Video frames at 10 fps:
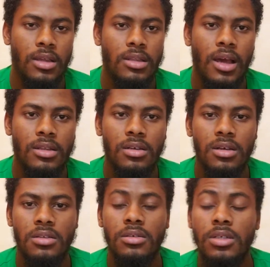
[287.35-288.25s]
that
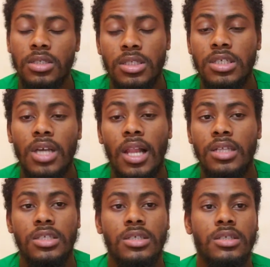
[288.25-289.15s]
unearths the
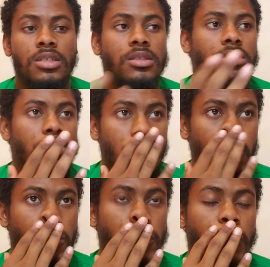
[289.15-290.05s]
challenges you
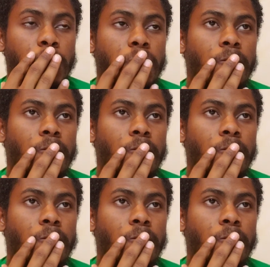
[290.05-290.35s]
go through.